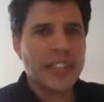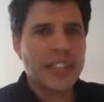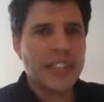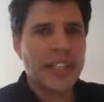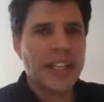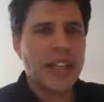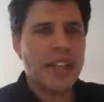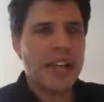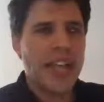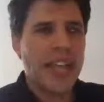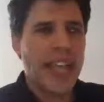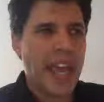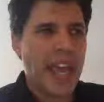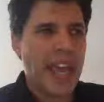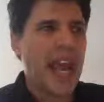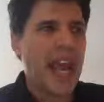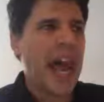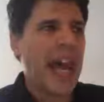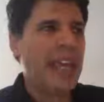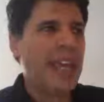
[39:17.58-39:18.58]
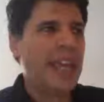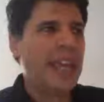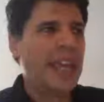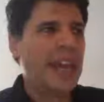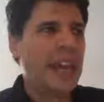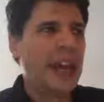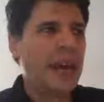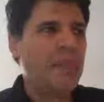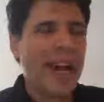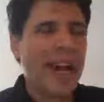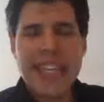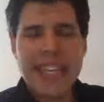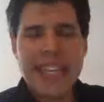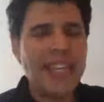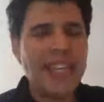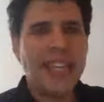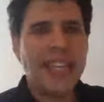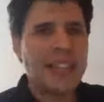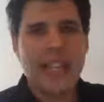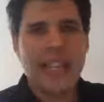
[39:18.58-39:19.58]
You know, again, my
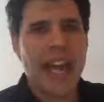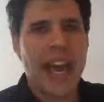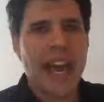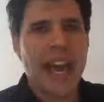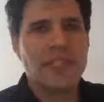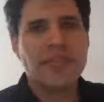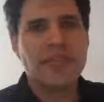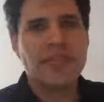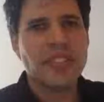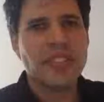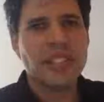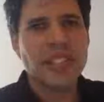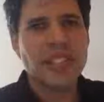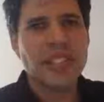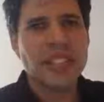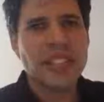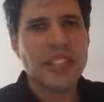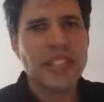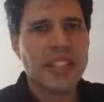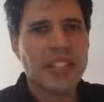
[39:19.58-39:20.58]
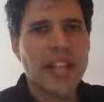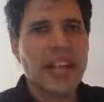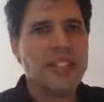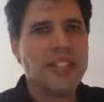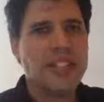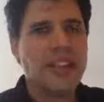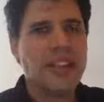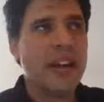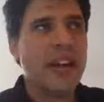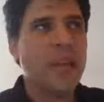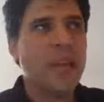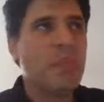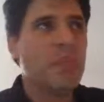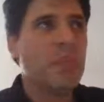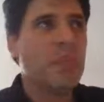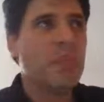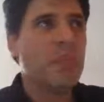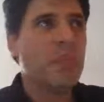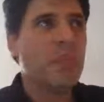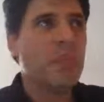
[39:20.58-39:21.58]
kid doesn't have dyslexia,
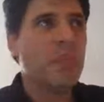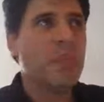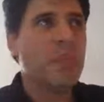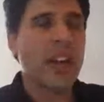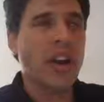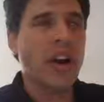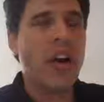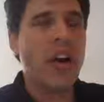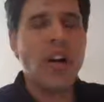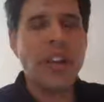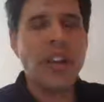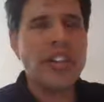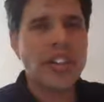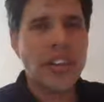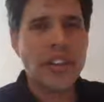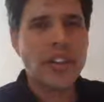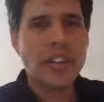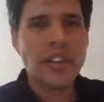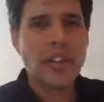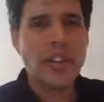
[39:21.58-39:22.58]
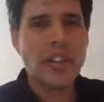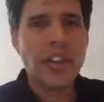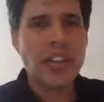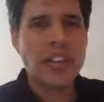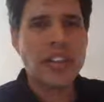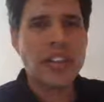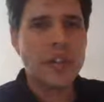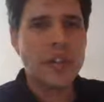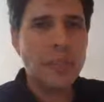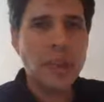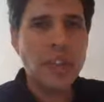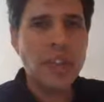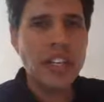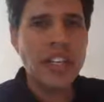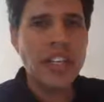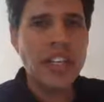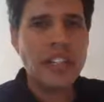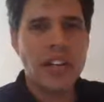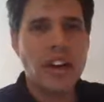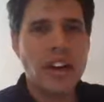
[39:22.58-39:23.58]
but all his other learning
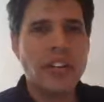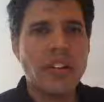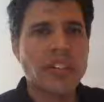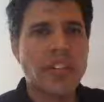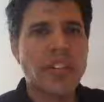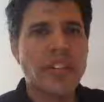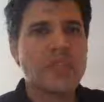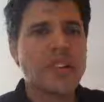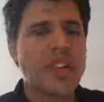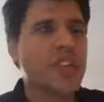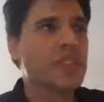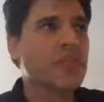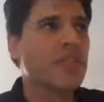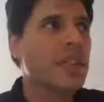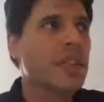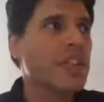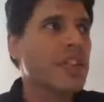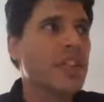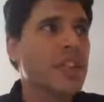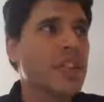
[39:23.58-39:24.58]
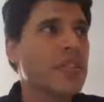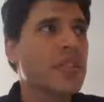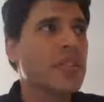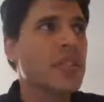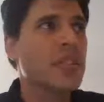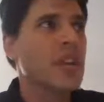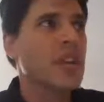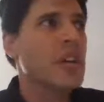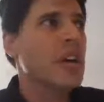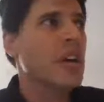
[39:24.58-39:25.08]
disabilities and all his other sensory issues,